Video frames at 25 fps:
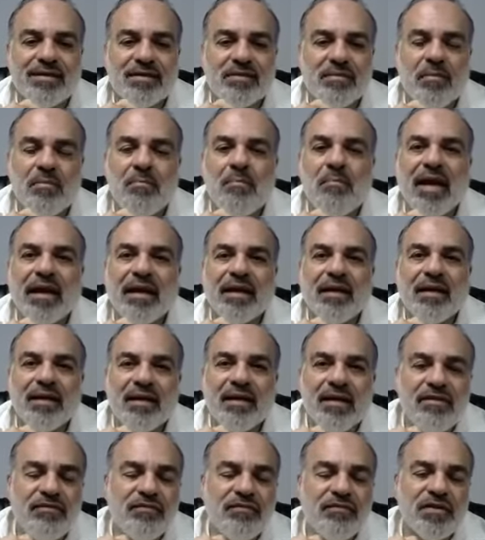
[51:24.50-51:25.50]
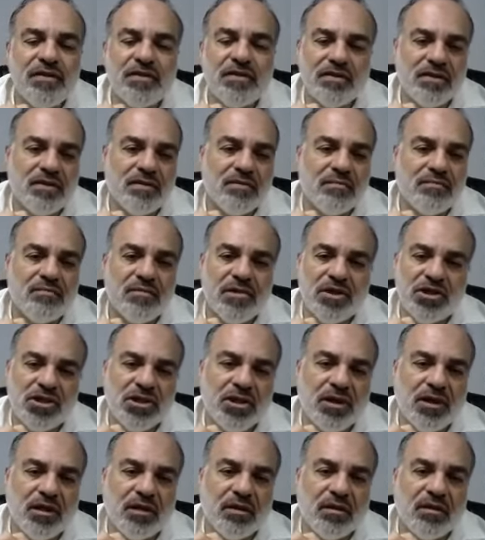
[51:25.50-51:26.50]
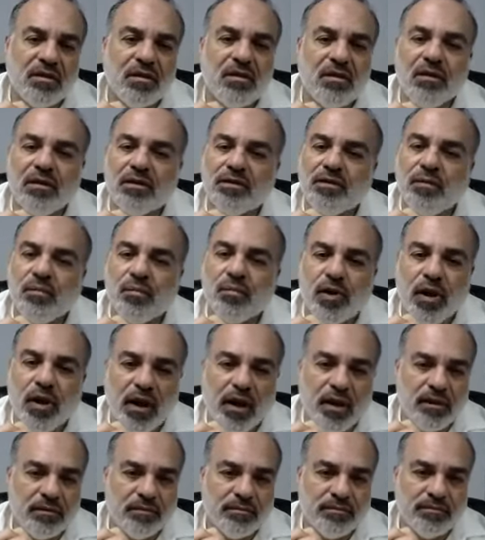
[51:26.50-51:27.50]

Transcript: magnificent machine called the brain.